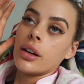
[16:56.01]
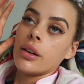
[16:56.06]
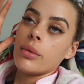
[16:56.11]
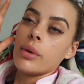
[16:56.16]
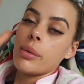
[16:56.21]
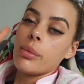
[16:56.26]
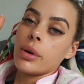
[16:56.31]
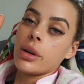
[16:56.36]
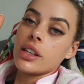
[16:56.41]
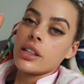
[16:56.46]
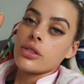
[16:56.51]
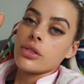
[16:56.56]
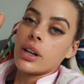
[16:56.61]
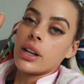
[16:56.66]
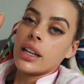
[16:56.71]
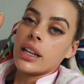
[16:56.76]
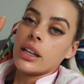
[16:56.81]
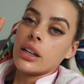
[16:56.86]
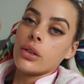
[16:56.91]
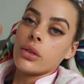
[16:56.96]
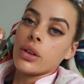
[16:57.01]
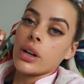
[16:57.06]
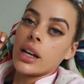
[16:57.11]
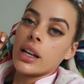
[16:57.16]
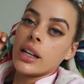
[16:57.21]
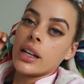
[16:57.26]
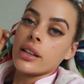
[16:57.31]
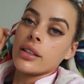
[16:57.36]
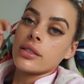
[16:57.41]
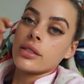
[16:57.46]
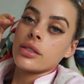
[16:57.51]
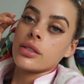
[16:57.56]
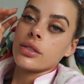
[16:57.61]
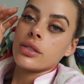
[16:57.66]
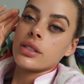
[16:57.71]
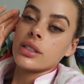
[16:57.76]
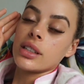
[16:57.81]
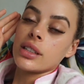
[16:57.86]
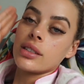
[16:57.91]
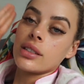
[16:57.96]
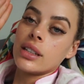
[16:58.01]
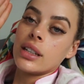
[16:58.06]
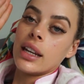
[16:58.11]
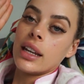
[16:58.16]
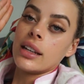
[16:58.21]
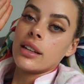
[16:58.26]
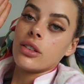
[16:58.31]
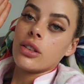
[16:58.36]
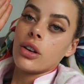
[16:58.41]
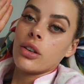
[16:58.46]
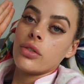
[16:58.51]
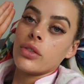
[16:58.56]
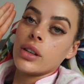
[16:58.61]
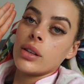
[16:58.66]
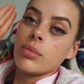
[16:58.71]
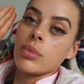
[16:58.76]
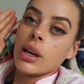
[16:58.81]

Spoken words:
my body's trying to heal right now, so it doesn't need coffee,